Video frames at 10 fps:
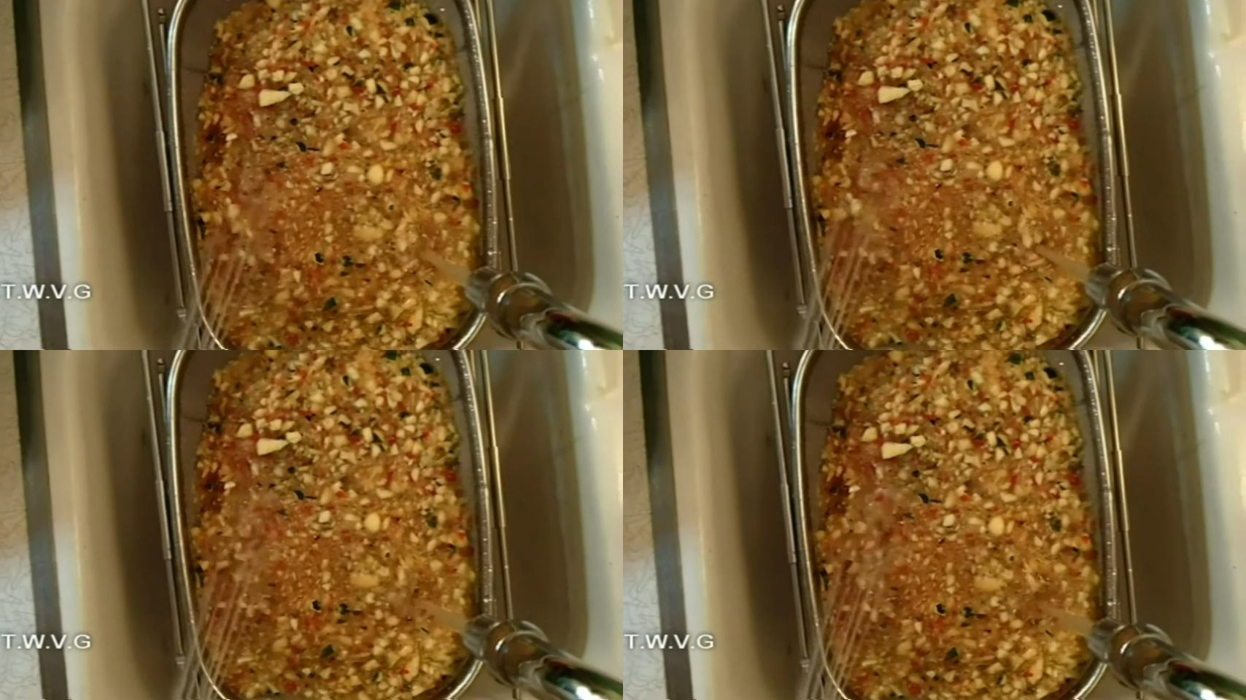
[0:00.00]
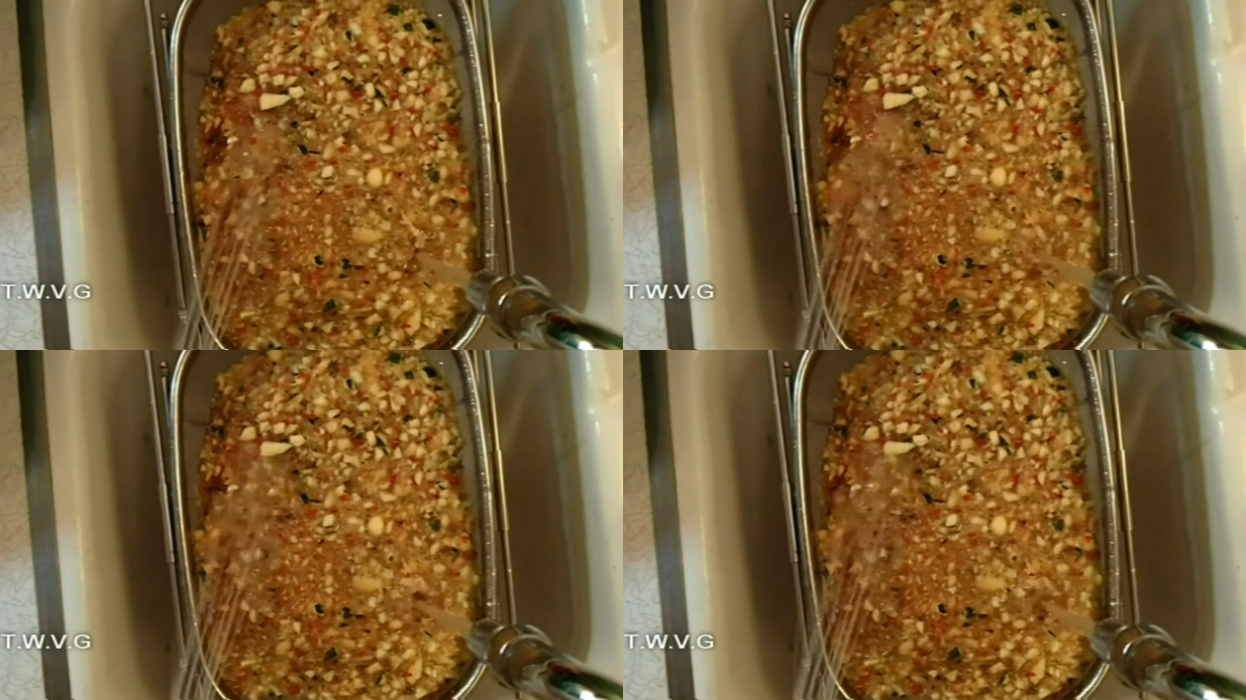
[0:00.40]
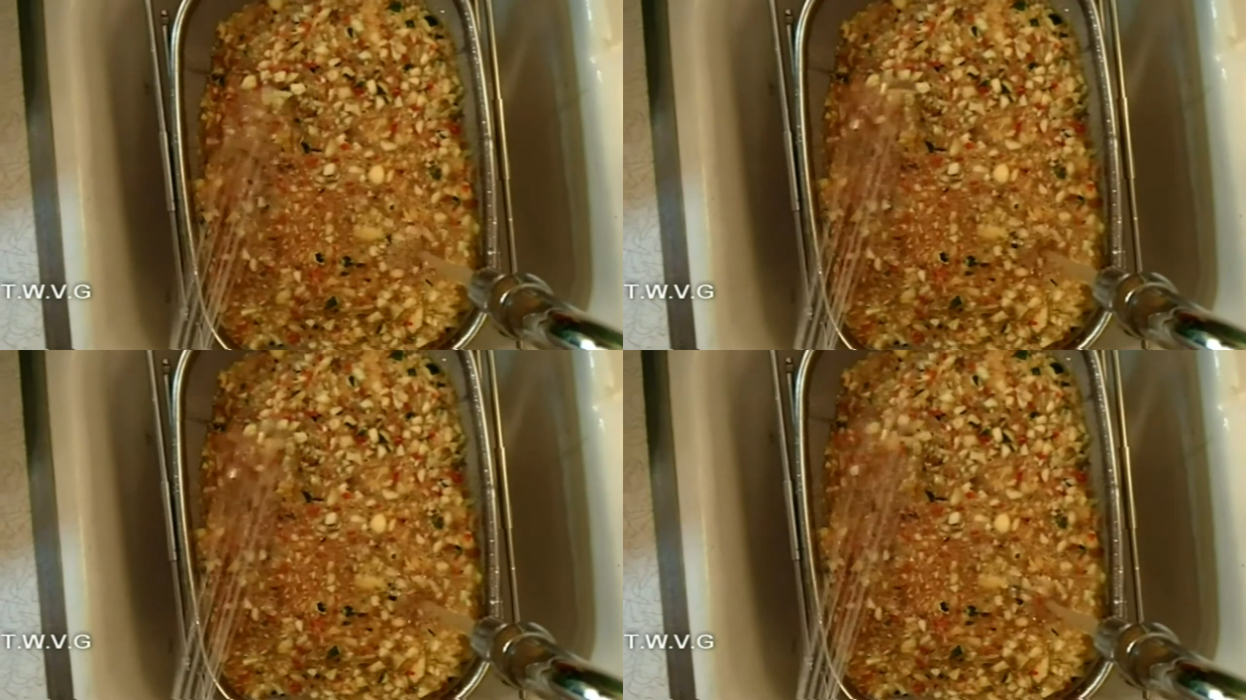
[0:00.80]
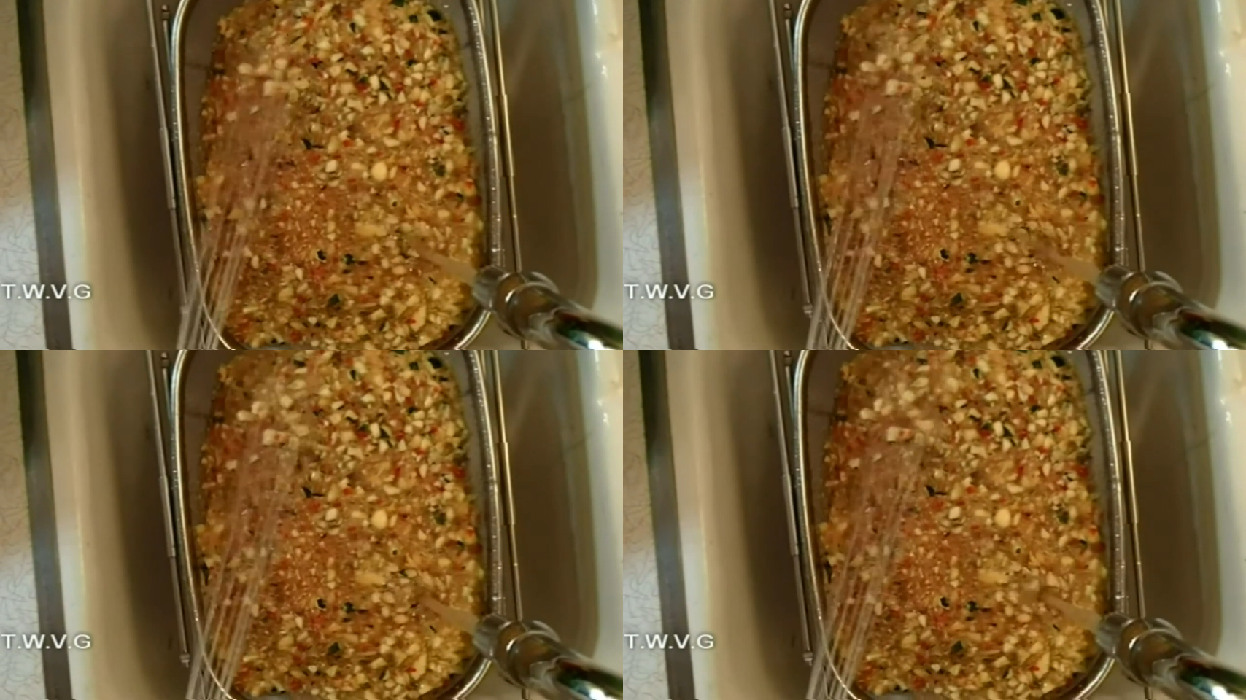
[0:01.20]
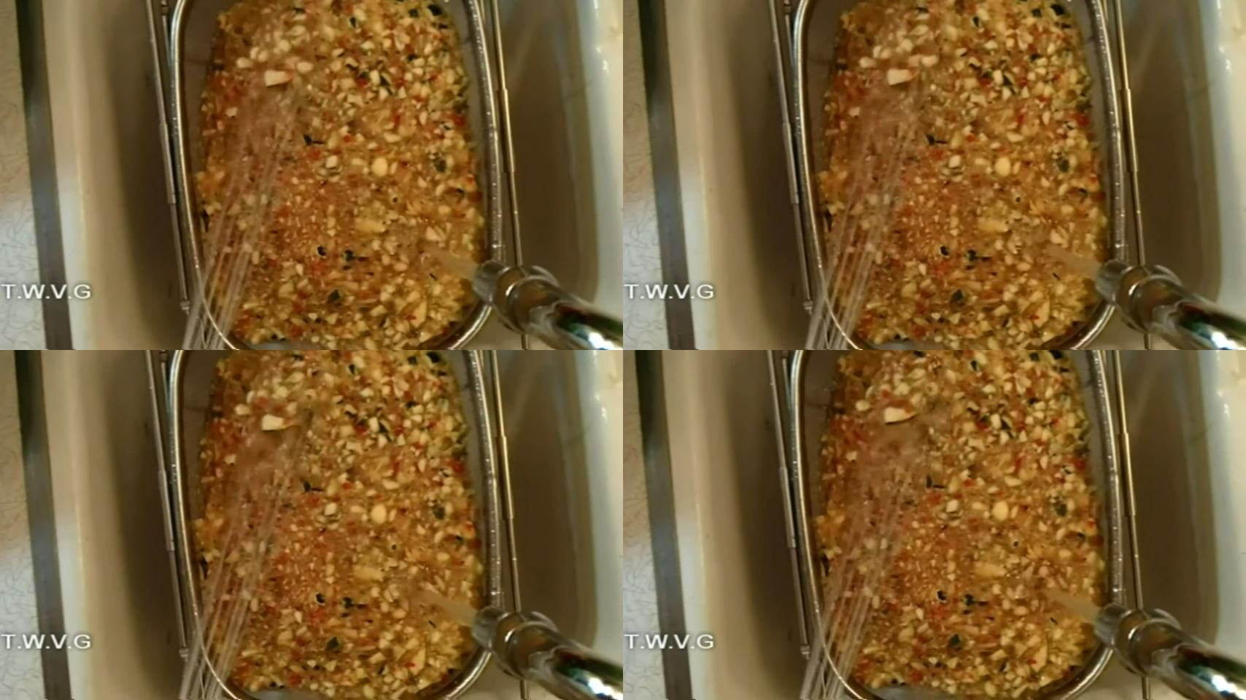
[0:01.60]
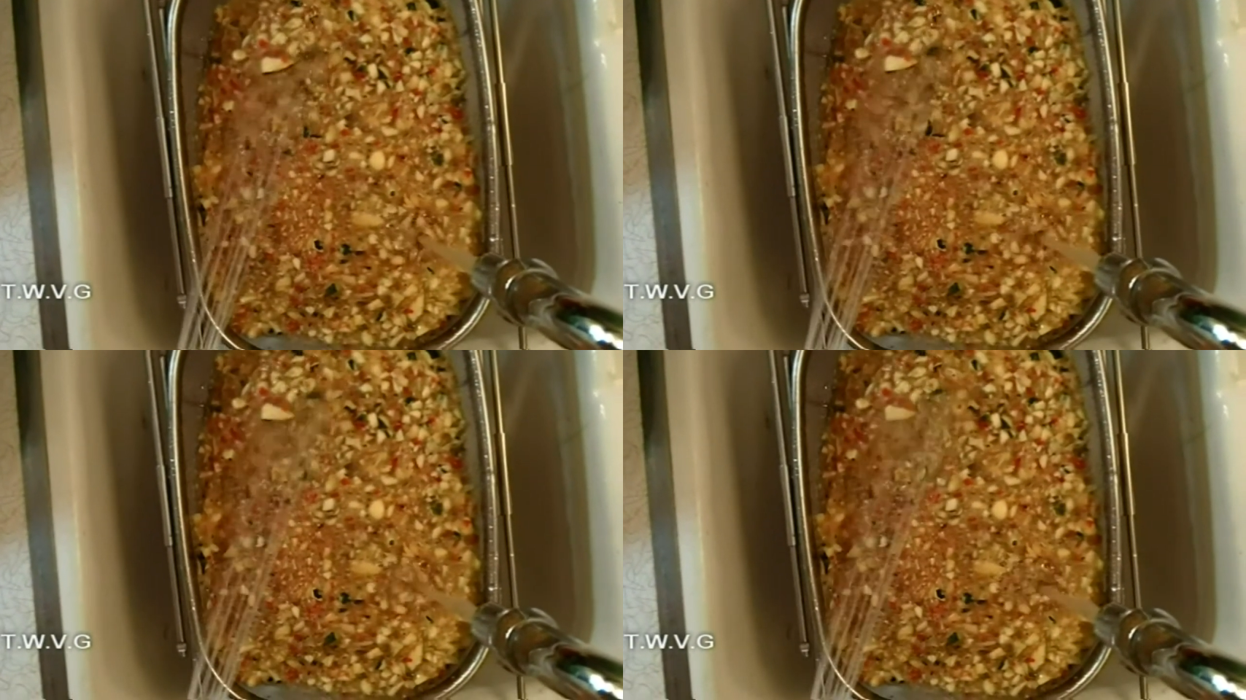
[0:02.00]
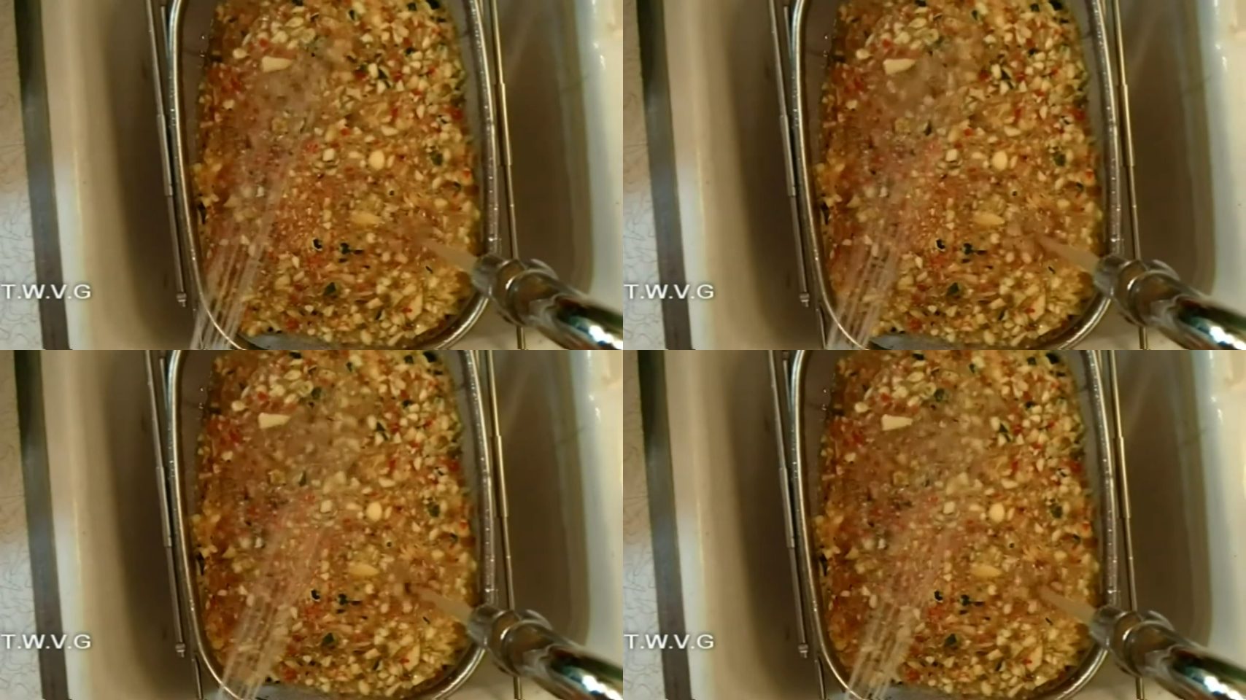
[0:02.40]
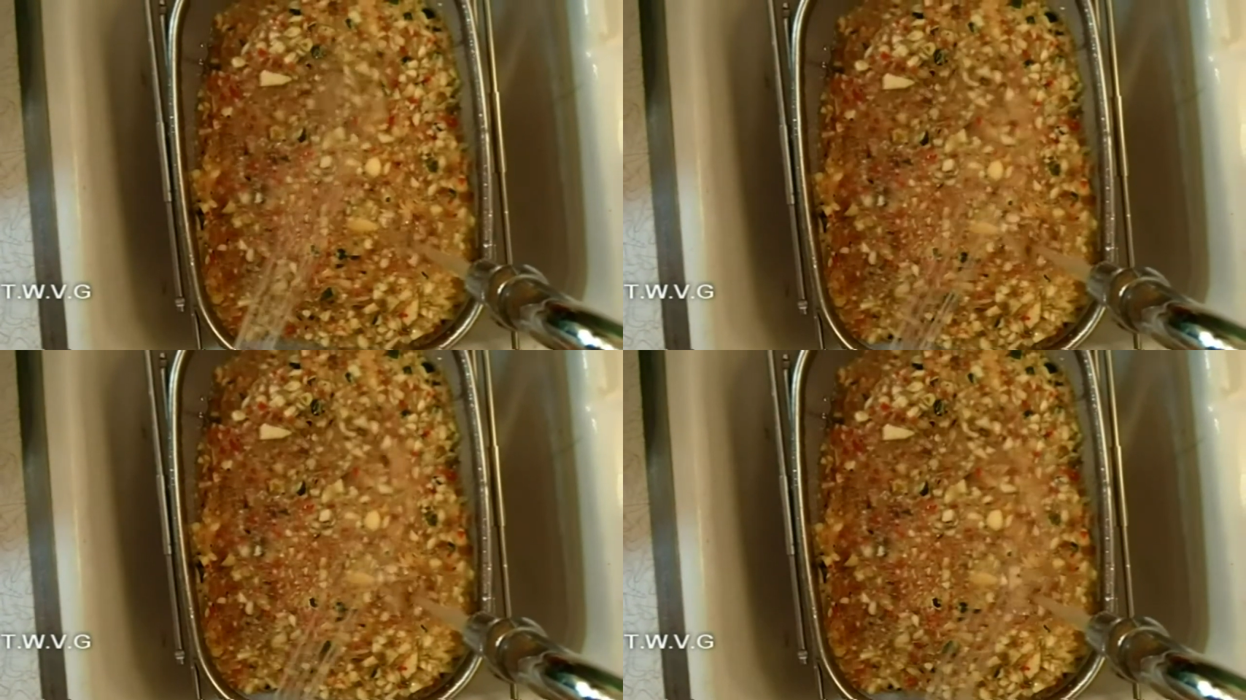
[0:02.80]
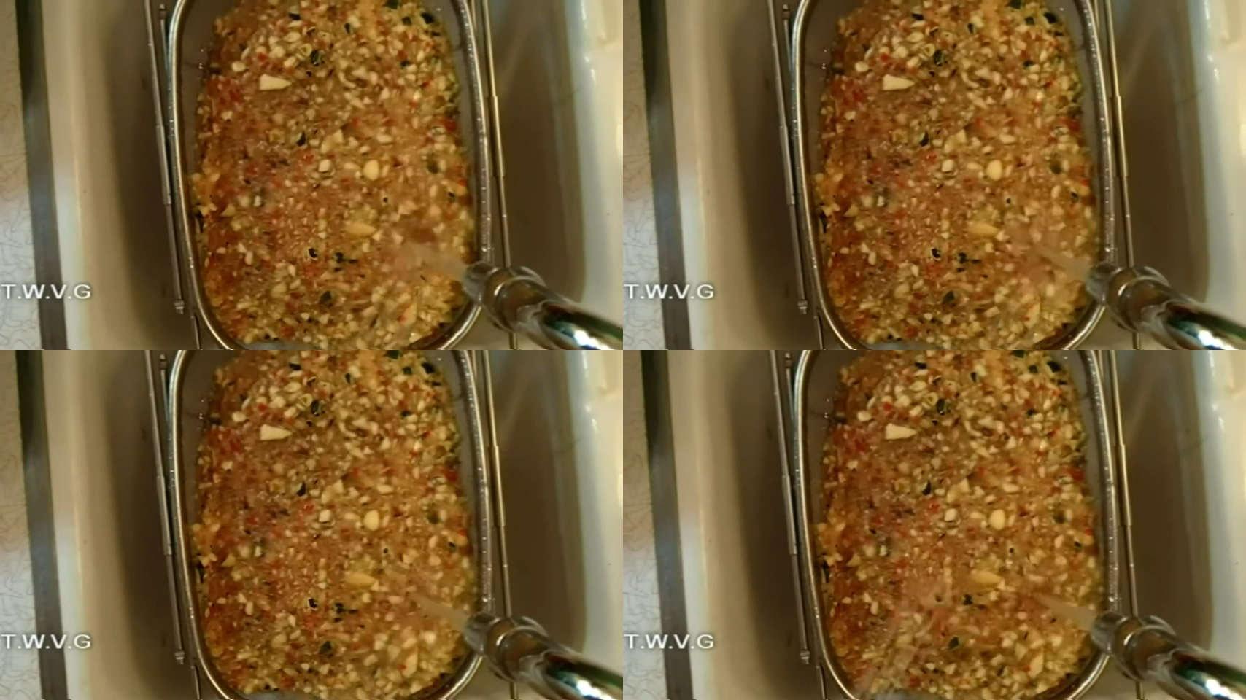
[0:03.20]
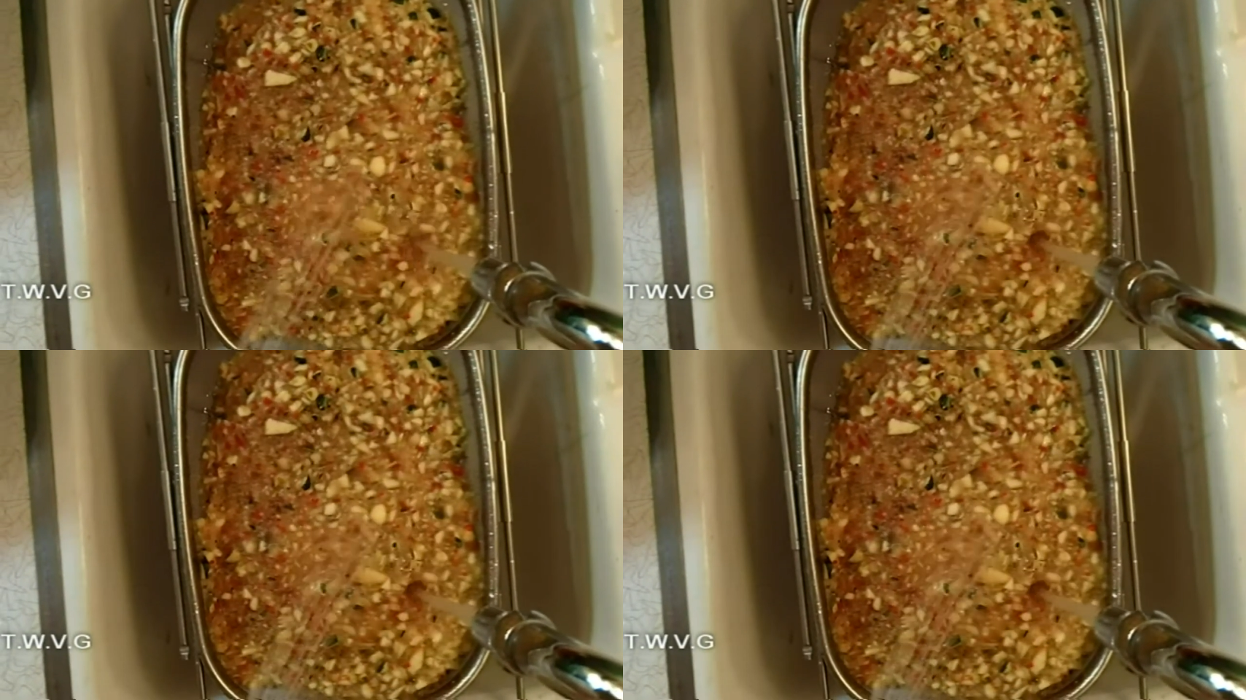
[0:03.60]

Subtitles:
[unreadable: no face in view]